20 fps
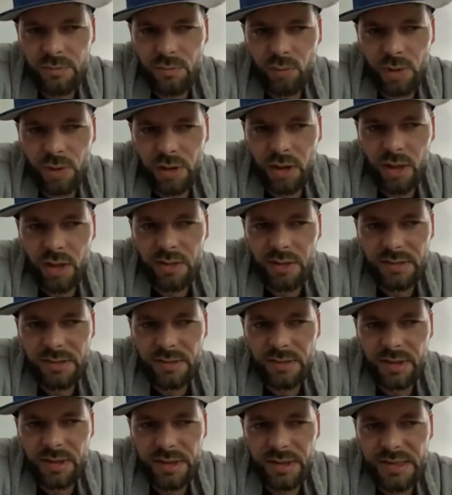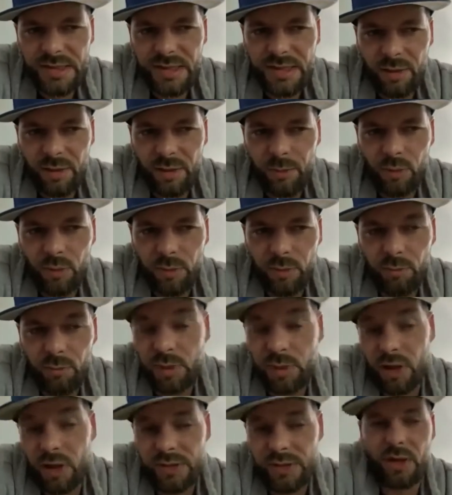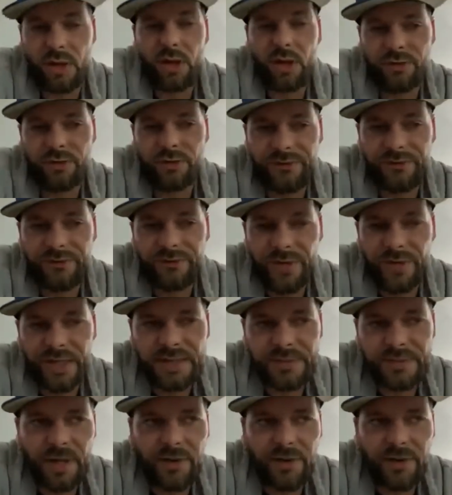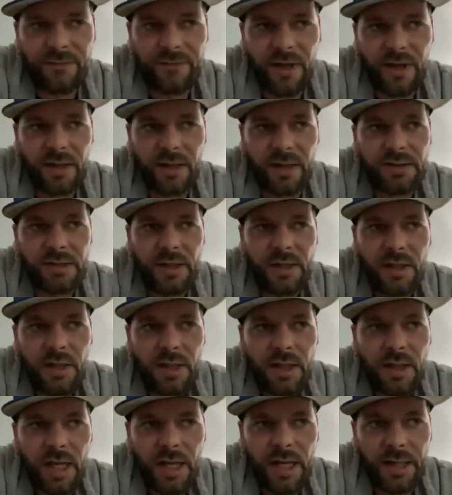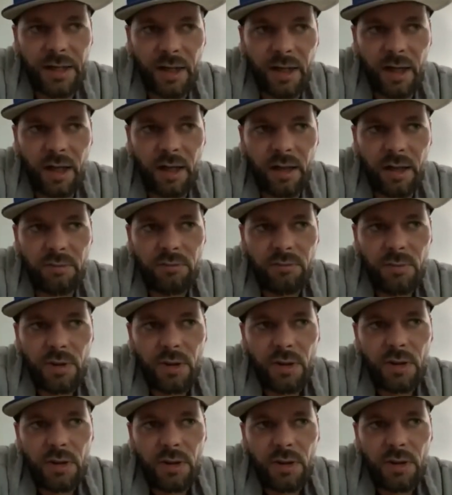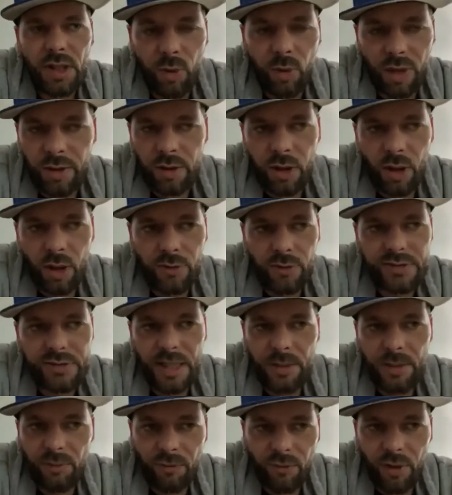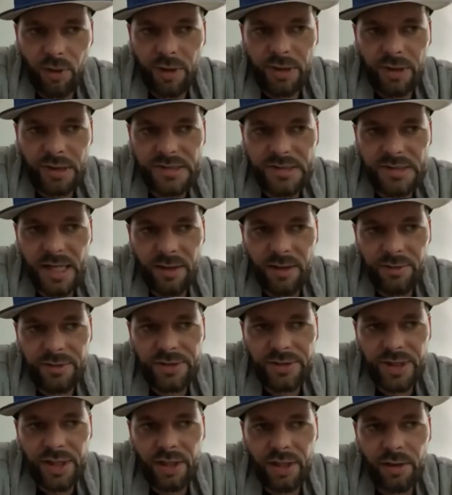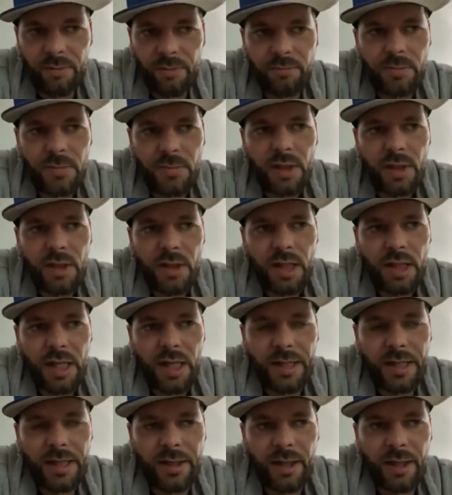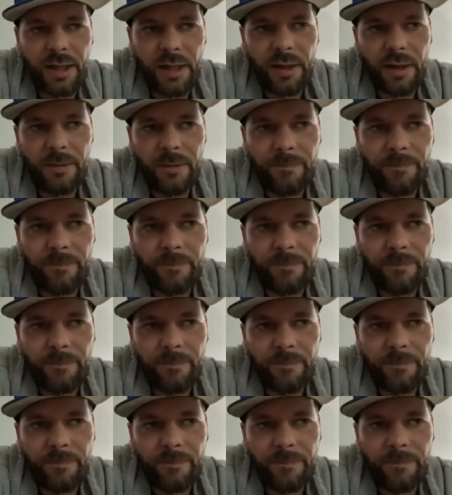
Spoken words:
all the fights, matter of fact. And it wasn't close. They were running us out of the gym. And I